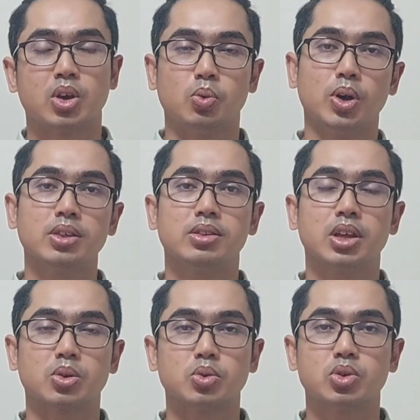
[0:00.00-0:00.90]
Once
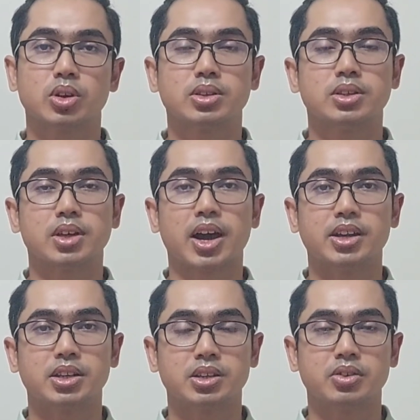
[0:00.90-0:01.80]
the root cause is
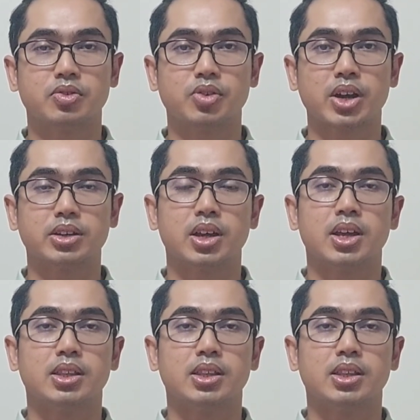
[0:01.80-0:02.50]
identified,